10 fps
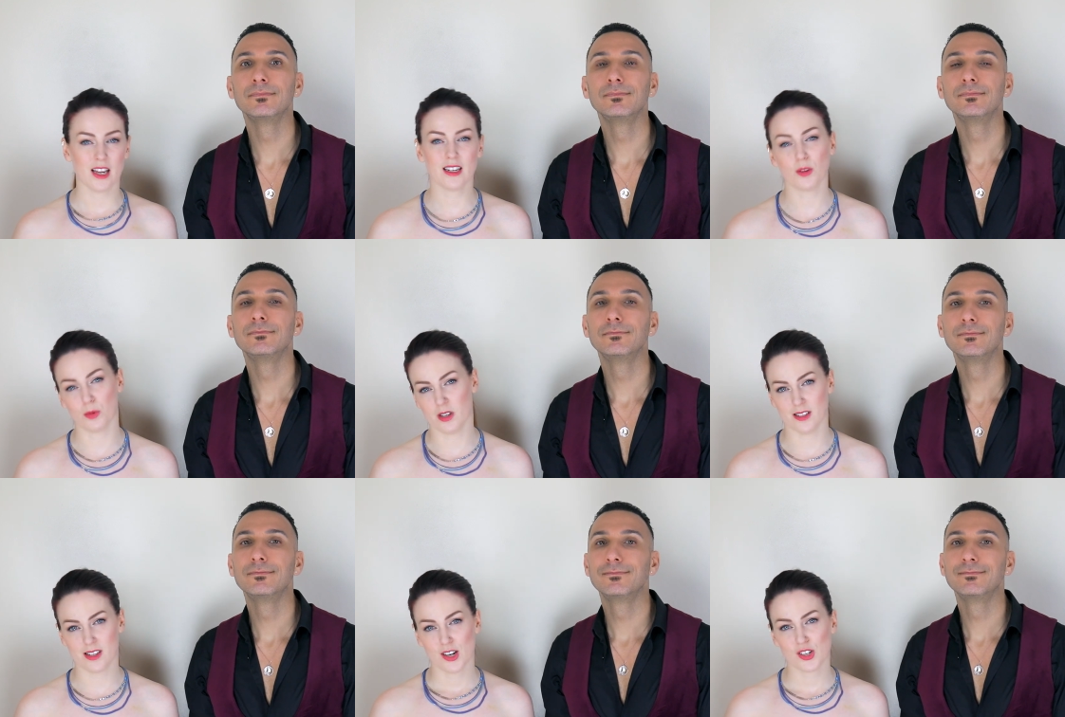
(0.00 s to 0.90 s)
Speaker 1: In other
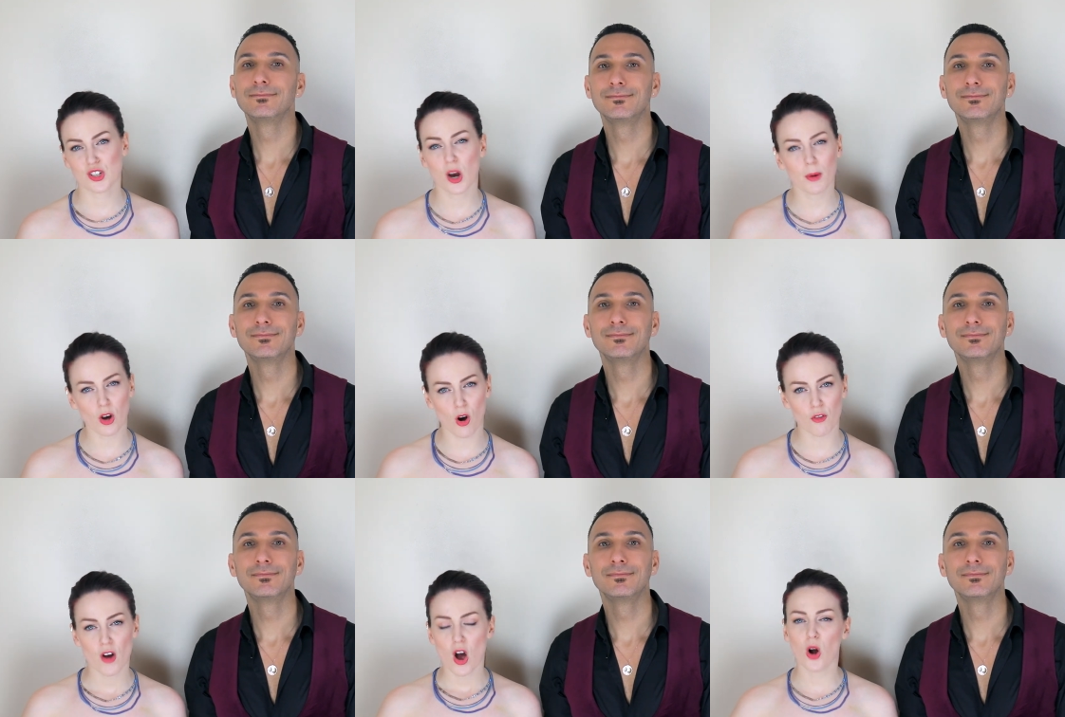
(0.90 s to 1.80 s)
words, showing
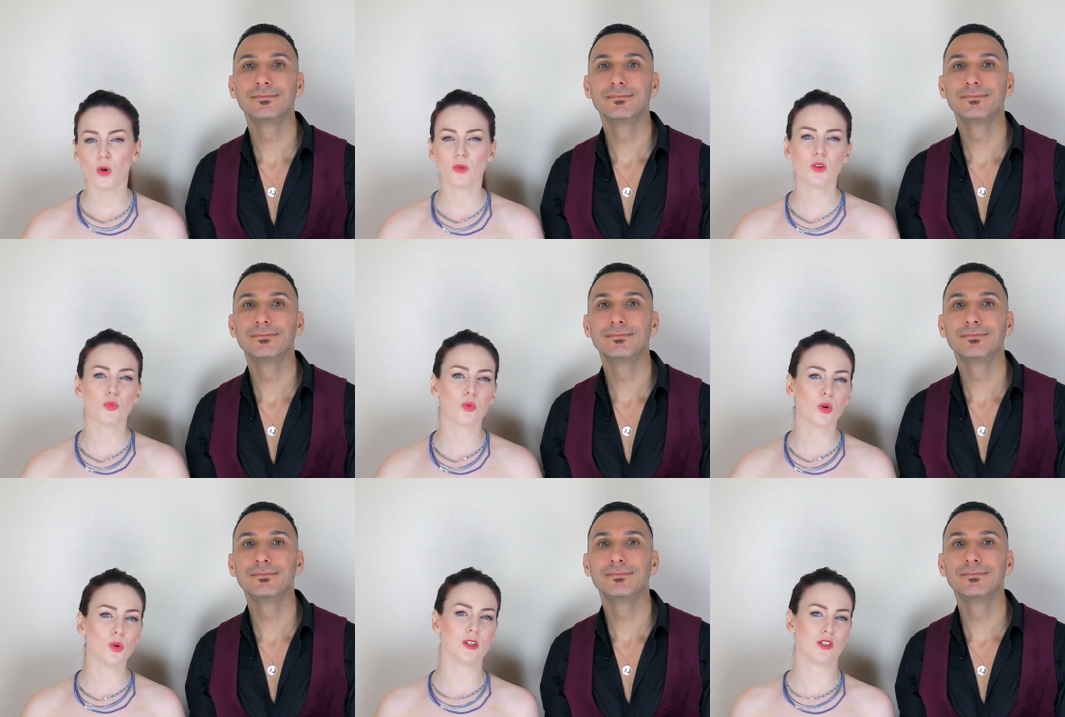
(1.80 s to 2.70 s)
off only
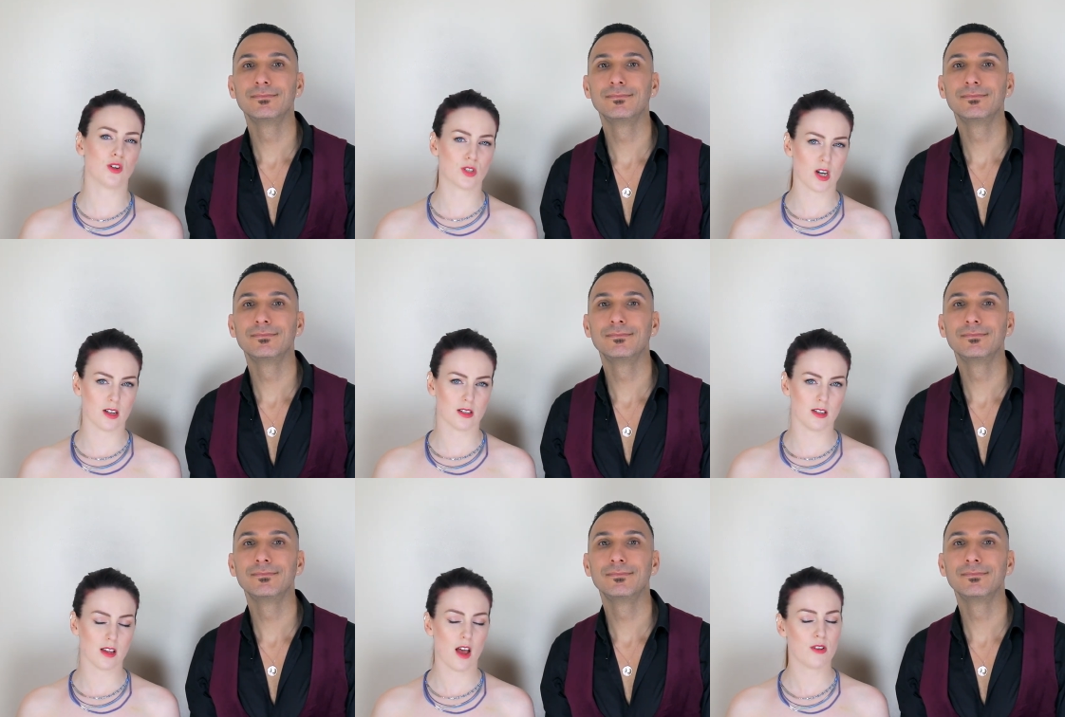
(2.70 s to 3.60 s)
ruins your
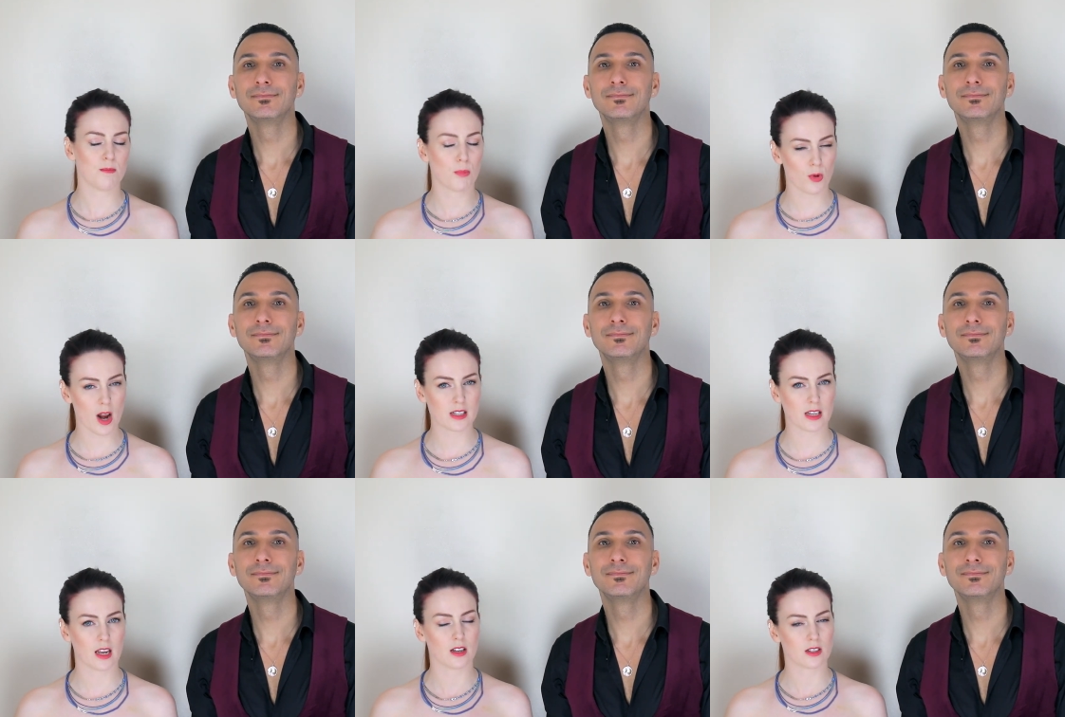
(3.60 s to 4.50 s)
chances of
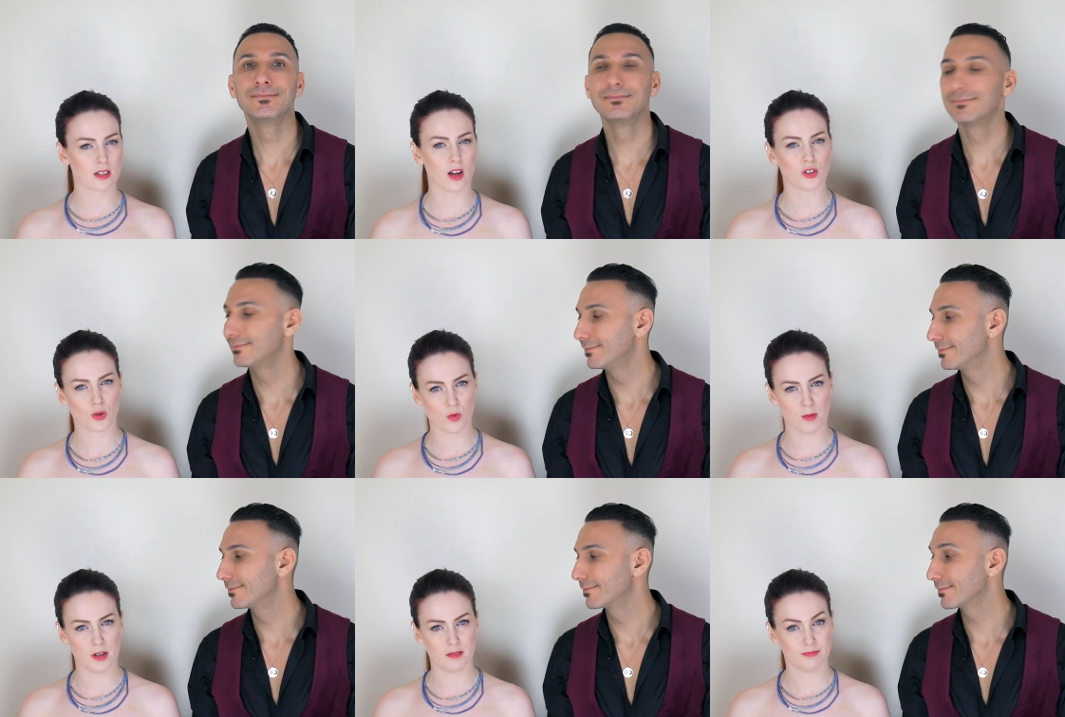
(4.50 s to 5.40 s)
impressing such a
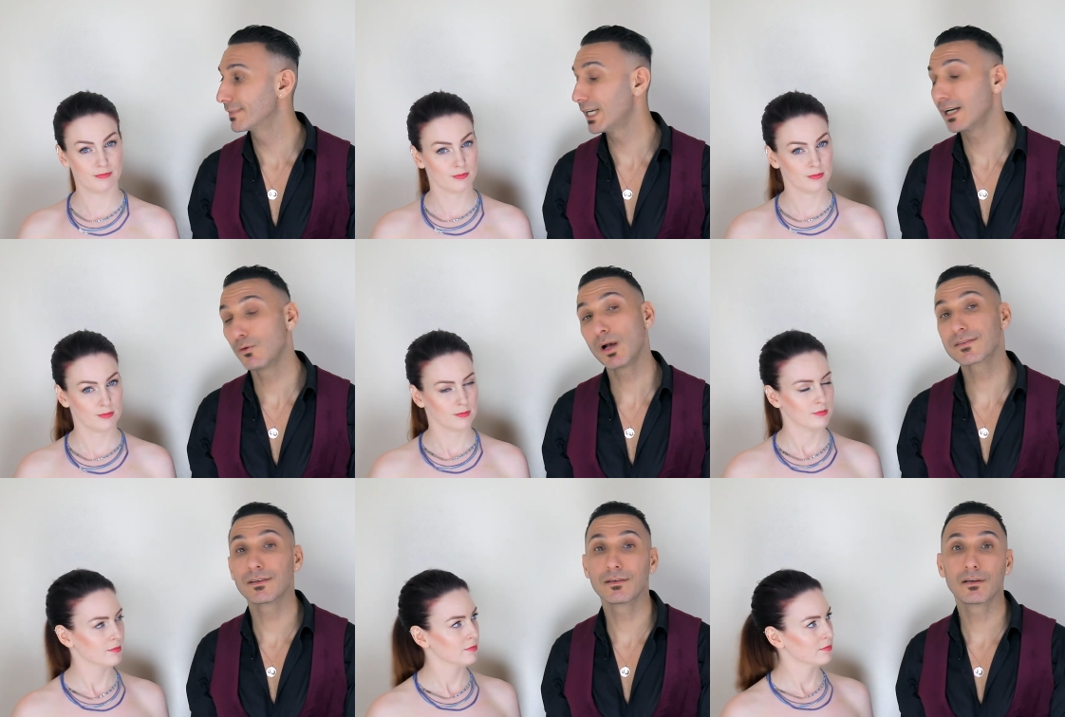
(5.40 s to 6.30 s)
woman.
Speaker 2: Yeah, well
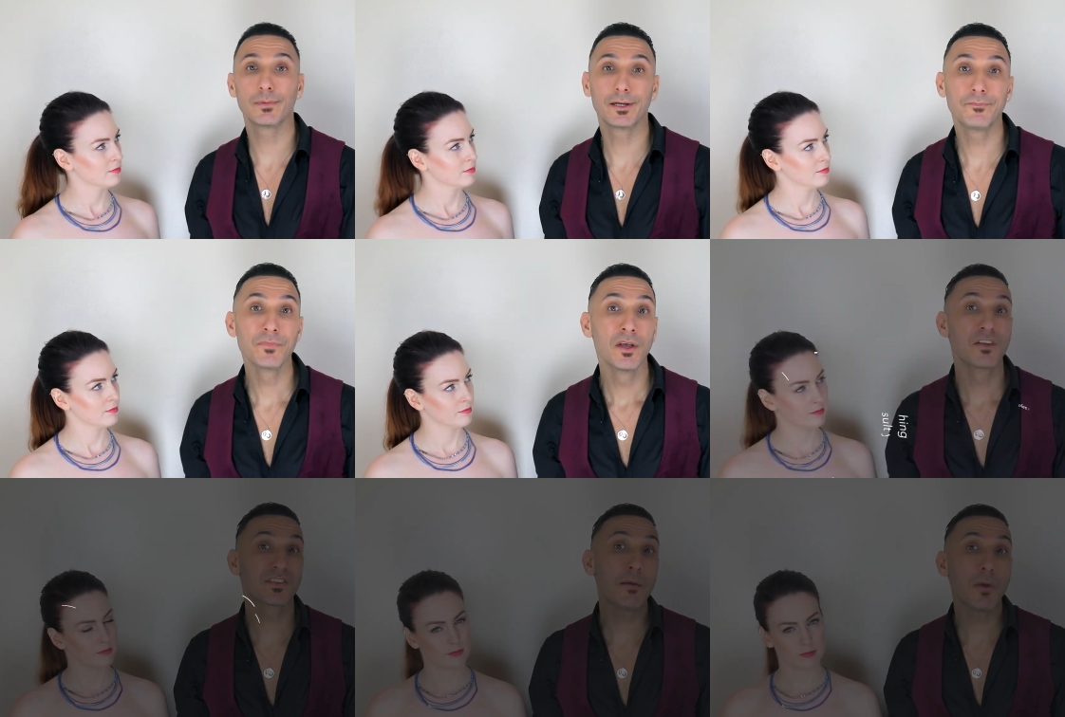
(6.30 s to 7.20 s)
said, Annabella.
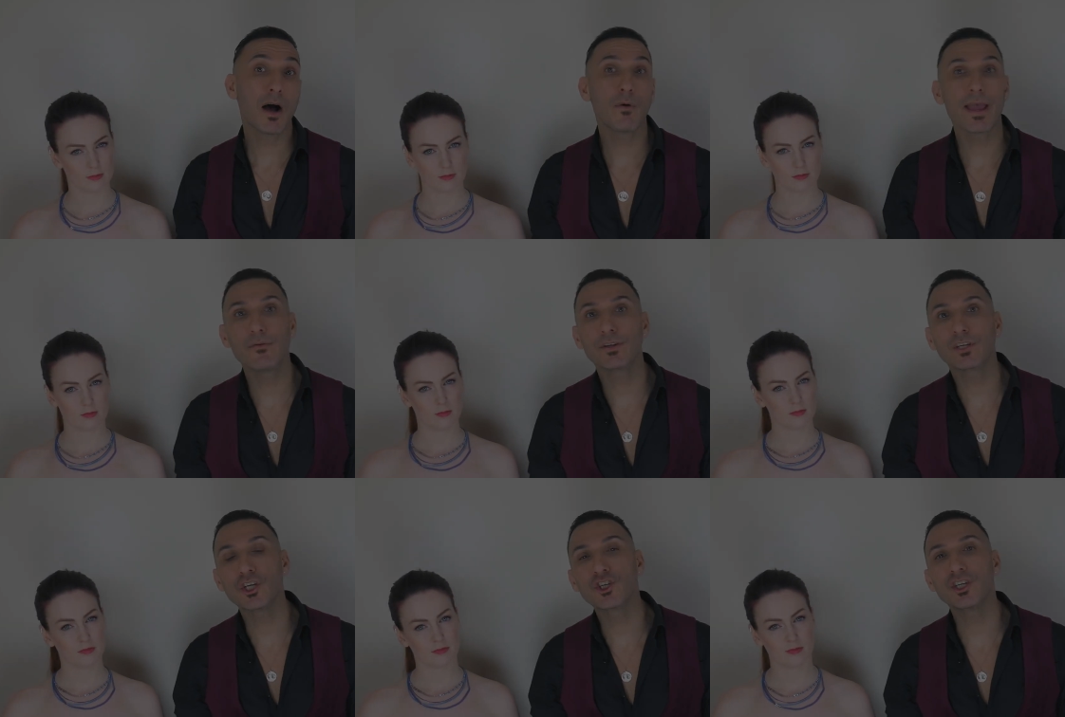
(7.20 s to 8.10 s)
Somehow
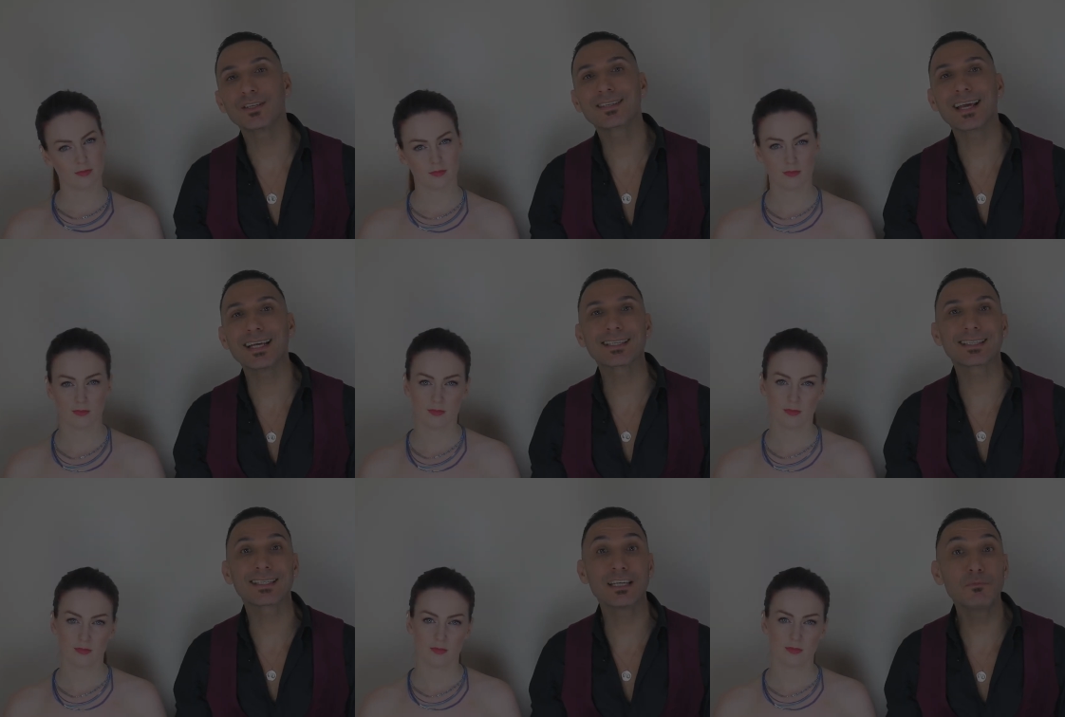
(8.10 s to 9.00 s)
everything she says
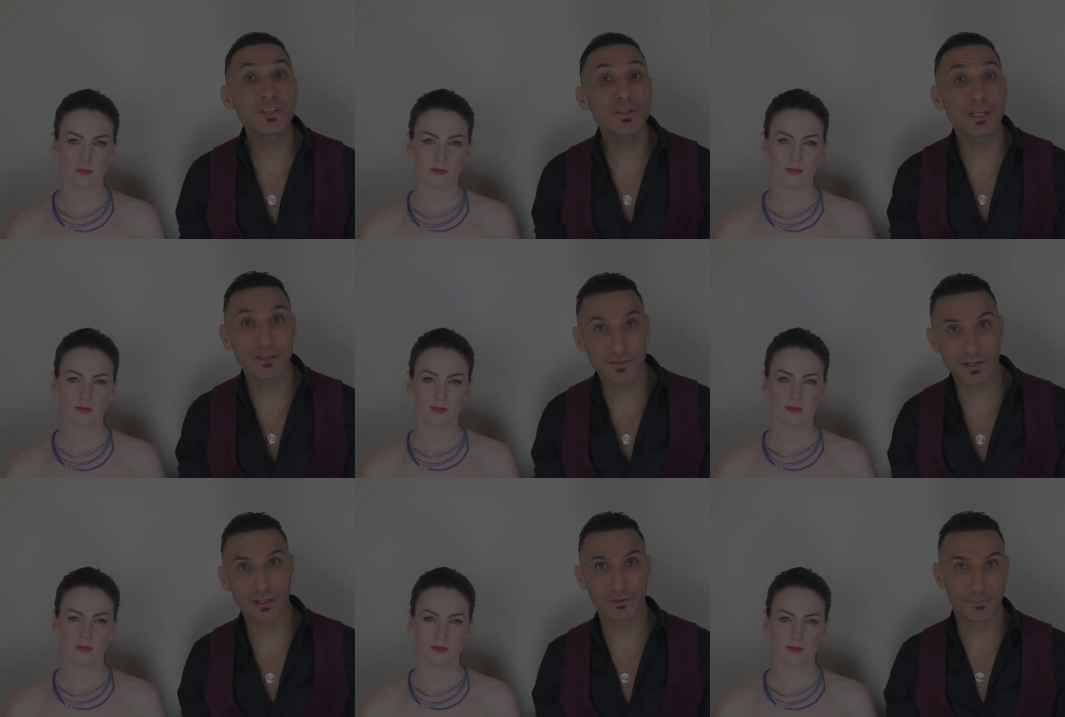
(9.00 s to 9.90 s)
seems to
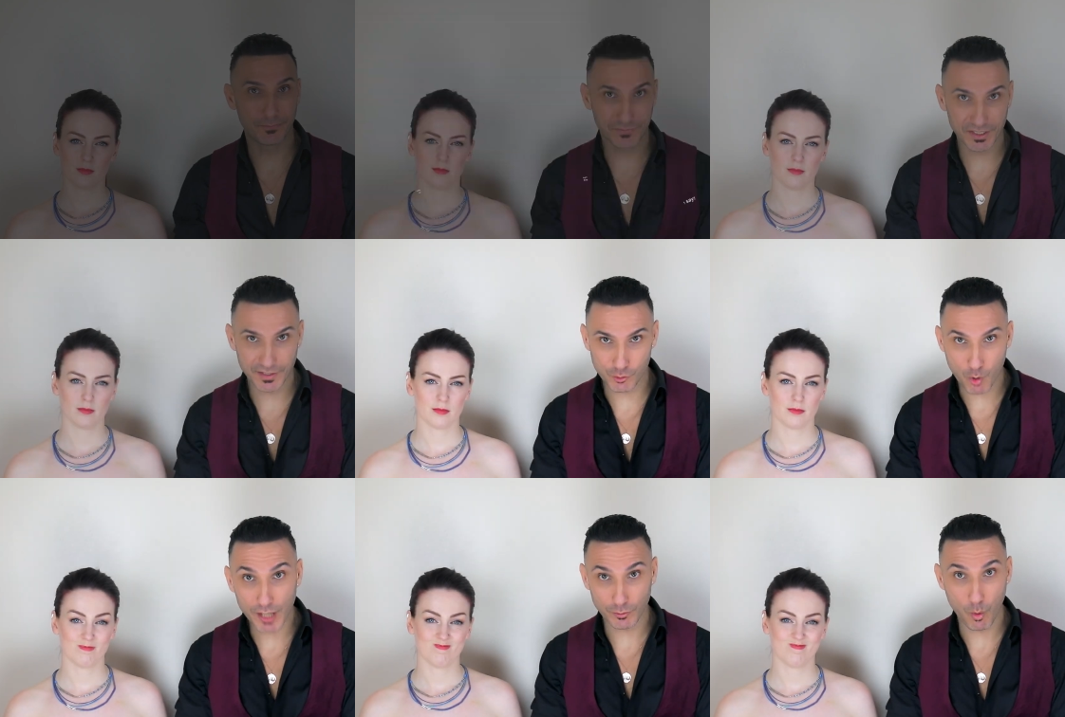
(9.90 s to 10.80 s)
insult you. This is
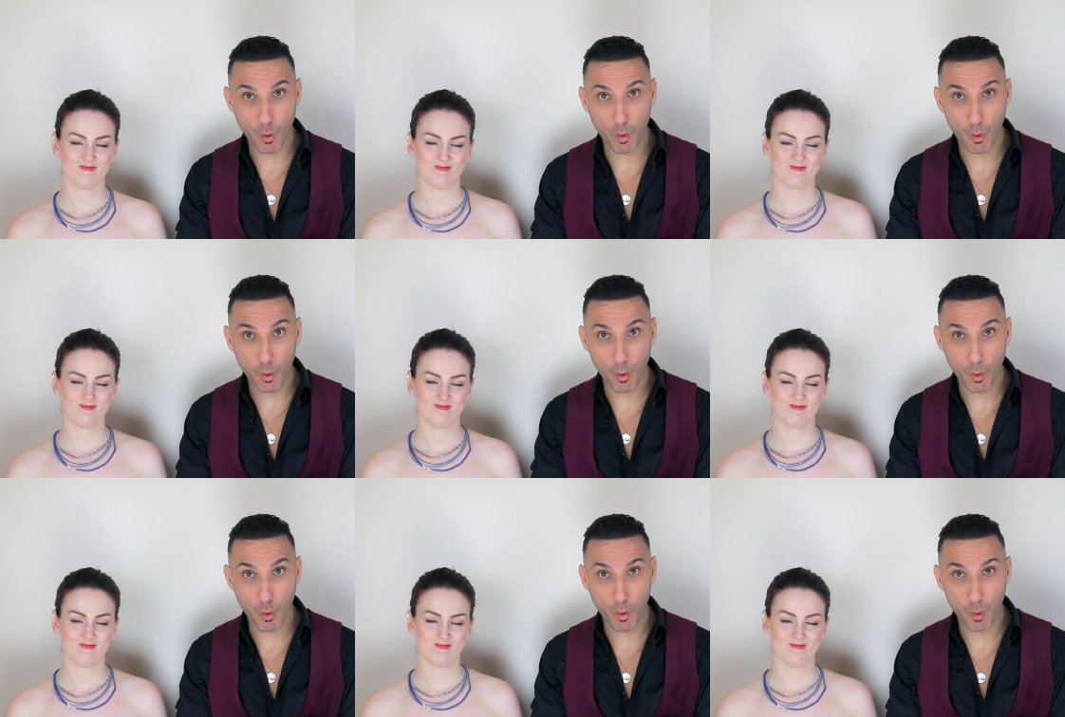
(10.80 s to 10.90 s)
rather